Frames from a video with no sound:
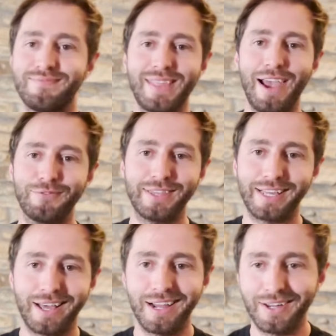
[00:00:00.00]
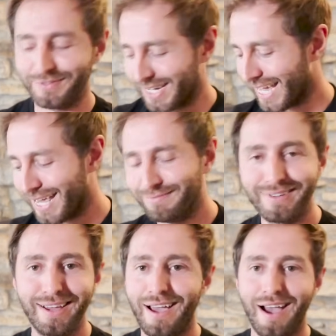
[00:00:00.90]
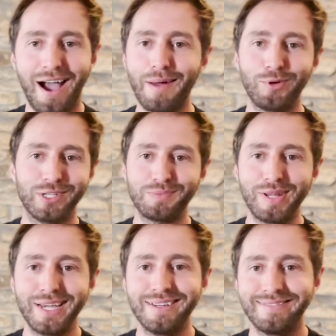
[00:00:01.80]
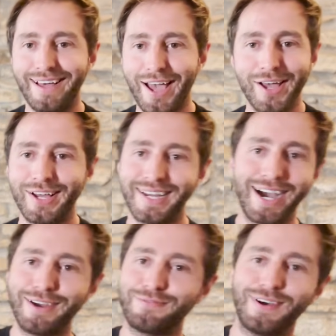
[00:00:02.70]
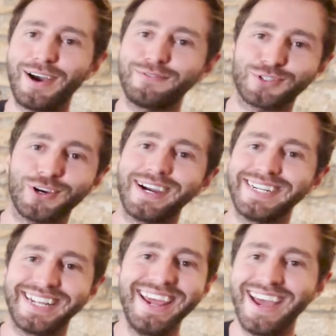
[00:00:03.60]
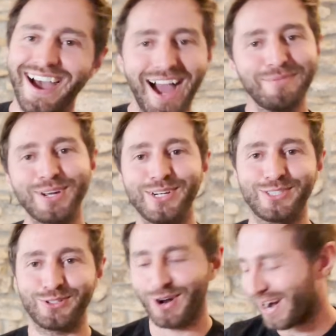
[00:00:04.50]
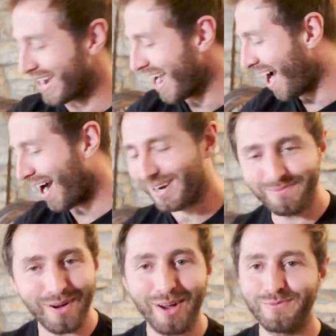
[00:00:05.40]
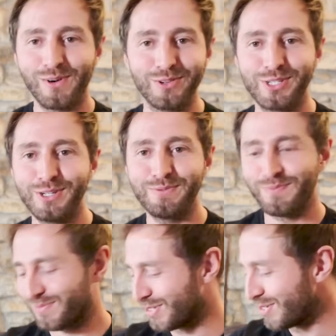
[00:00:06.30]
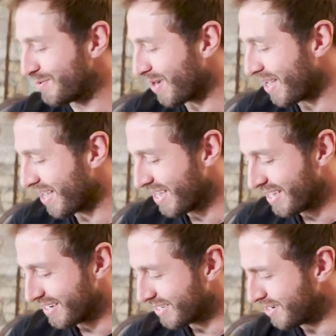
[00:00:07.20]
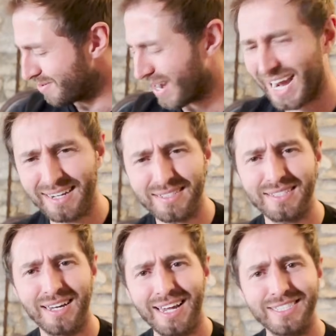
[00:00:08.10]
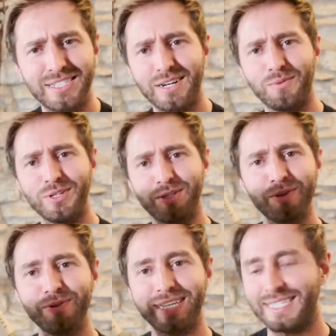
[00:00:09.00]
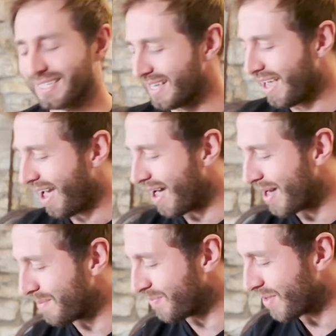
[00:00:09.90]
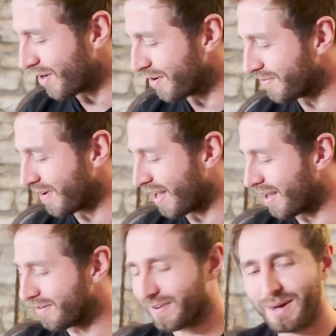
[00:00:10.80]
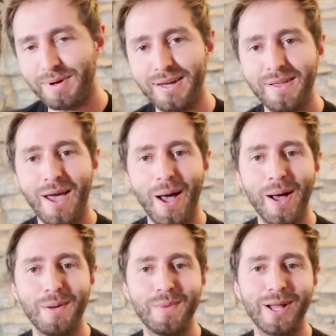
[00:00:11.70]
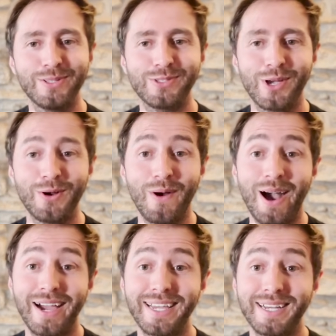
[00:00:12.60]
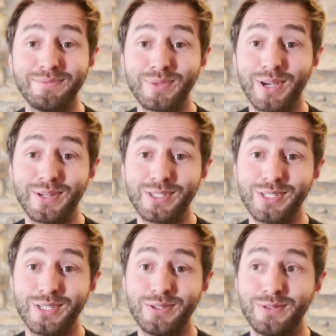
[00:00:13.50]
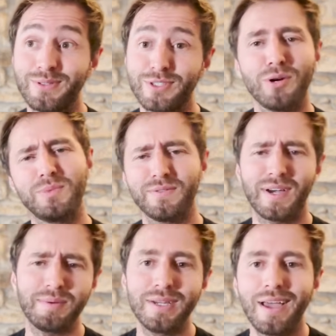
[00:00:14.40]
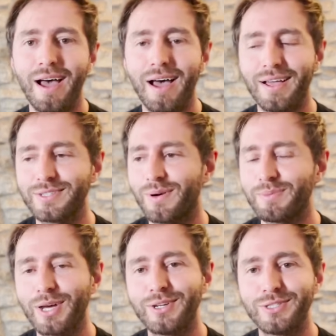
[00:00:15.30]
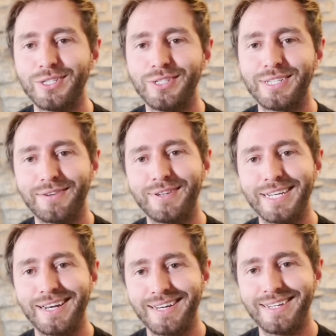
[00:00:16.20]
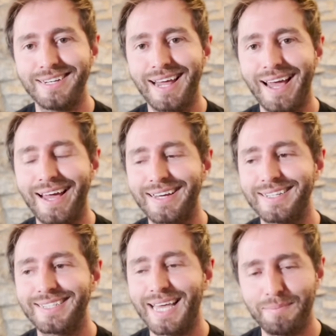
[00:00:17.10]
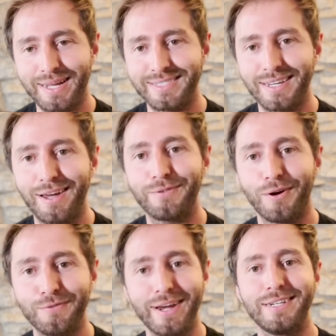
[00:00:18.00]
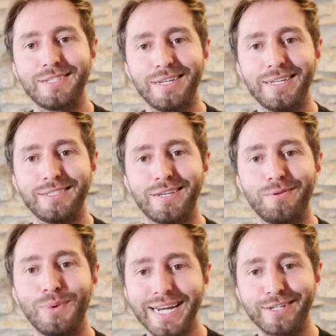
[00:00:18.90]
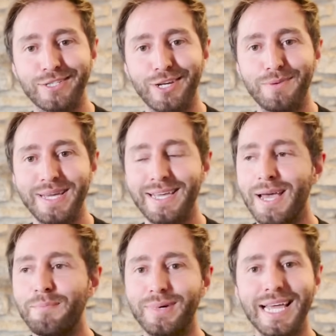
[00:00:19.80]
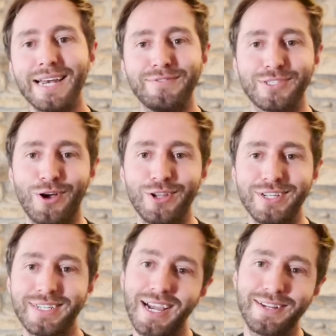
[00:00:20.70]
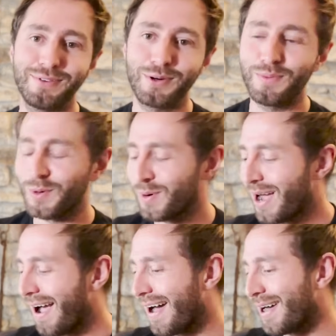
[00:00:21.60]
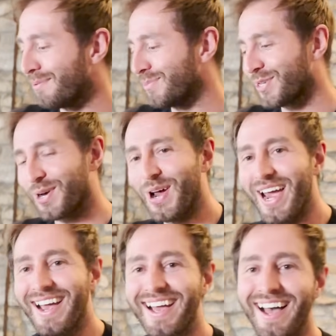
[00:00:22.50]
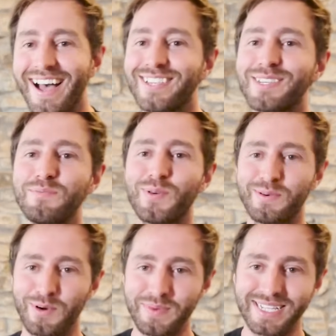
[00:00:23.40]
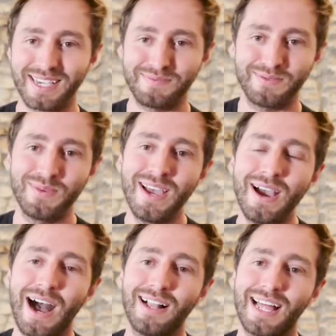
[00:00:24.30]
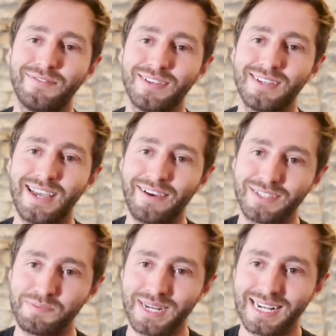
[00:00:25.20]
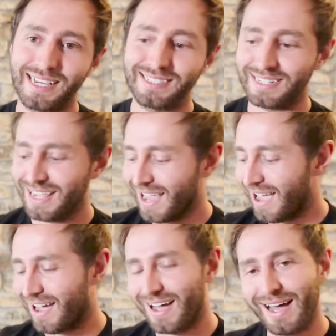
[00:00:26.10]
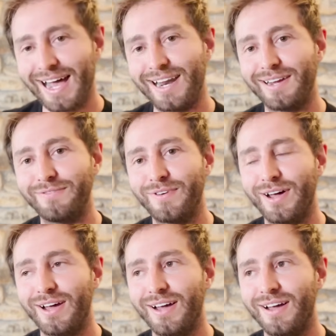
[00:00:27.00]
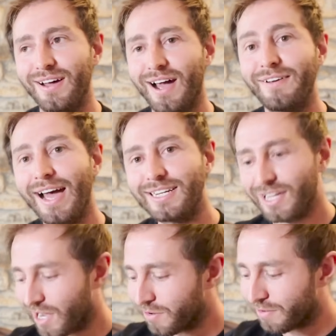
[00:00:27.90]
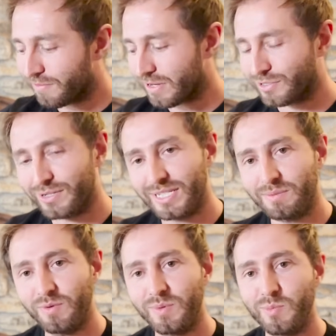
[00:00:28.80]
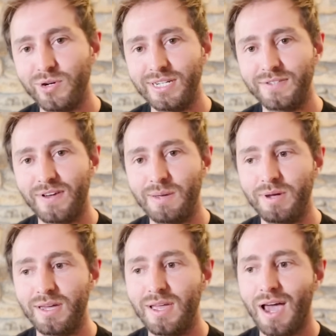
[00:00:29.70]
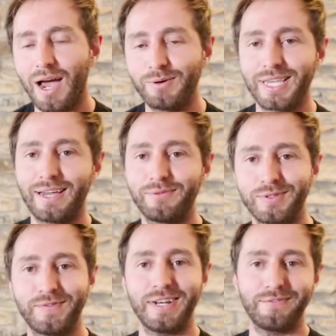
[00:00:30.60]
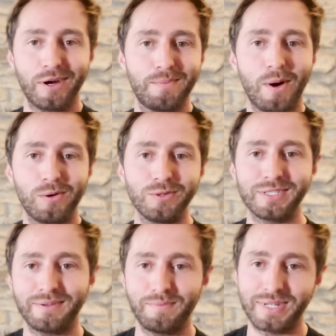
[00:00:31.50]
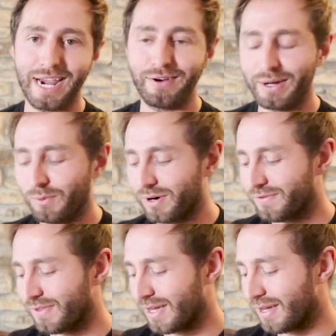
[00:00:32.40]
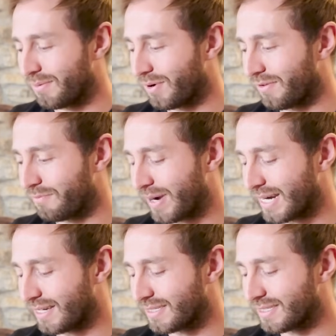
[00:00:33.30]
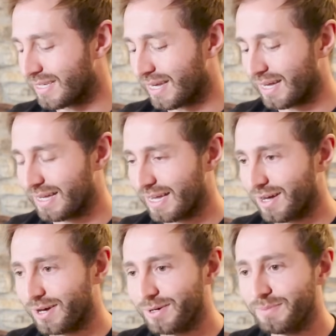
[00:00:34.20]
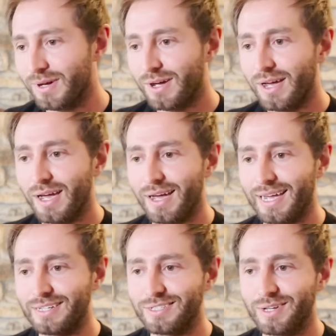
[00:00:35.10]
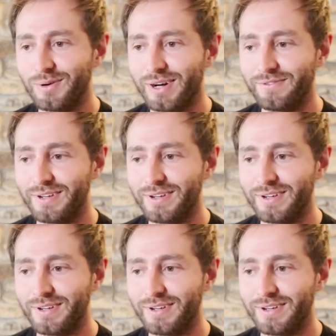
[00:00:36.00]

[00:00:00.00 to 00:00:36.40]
everything that I loved. Again, I'm not a spinner. I've tried. I'm going to try. I've got two hanks. I actually don't know what you call these, of fibre, and so I am going to tops of fibre. So I'm going to definitely learn and get better. I've got a friend that is willing to show me, but they live in Scotland, I live in Cornwall, so at some point we'll meet up and I'll have a spinning lesson. And I've had a go at doing some of the Marina's fibre. I was feeling very bold and daring one of my nights at home, and so I